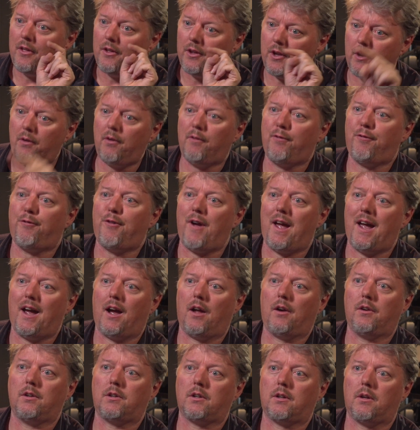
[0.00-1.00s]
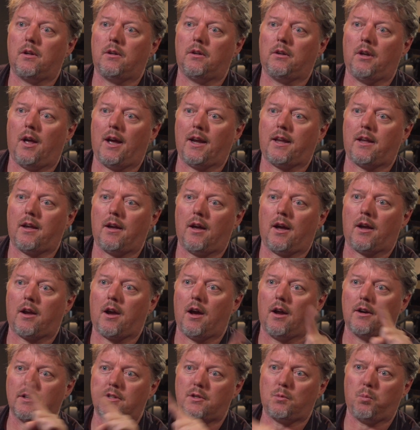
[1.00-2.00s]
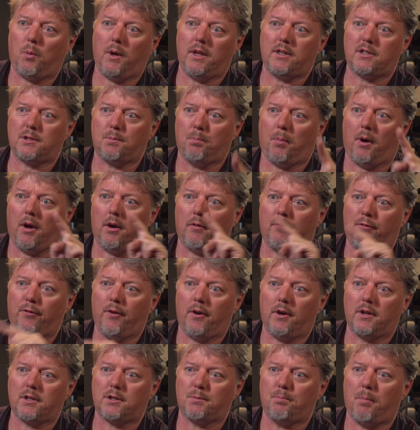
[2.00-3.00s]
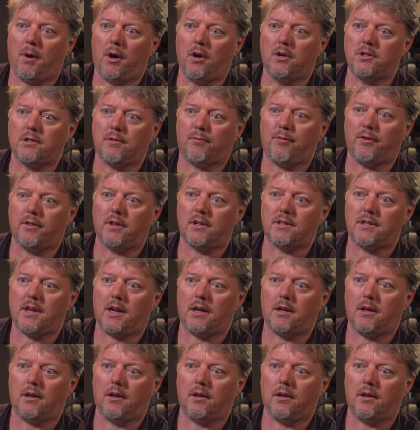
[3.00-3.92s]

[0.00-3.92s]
You had found like a kind of sweet spot for exposure for this, hadn't you?